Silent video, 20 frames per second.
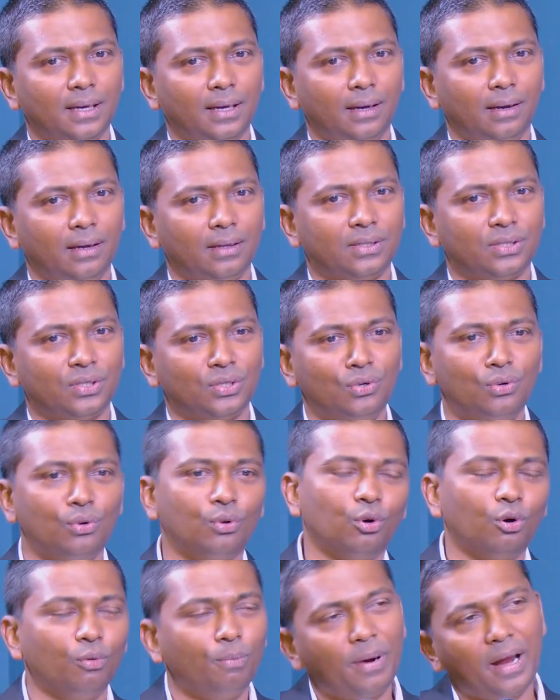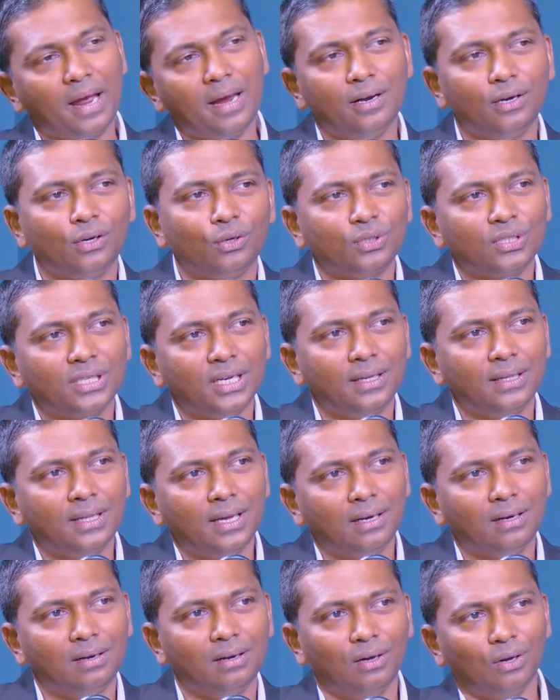It's no-brainer to say
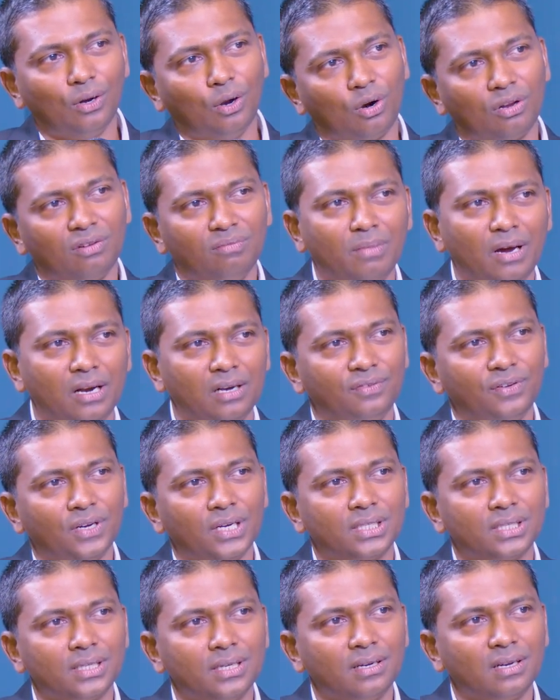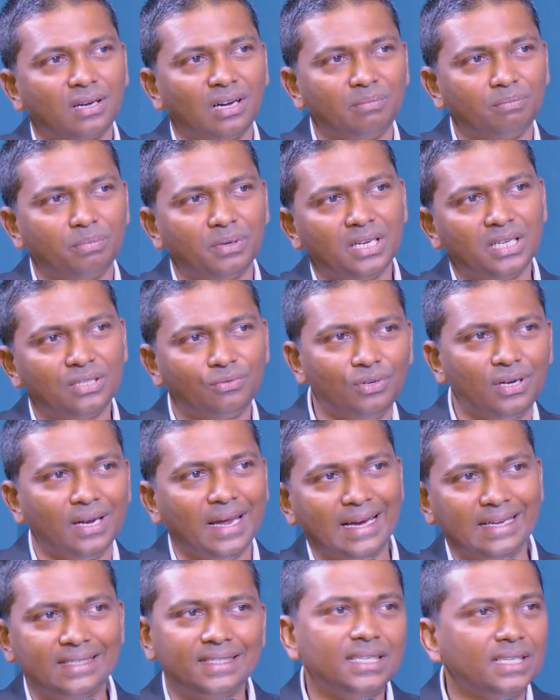that a lot of manufacturing companies will
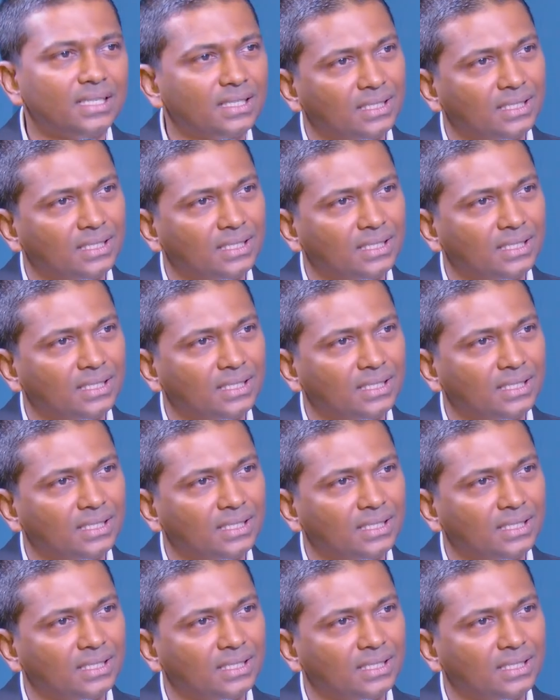exit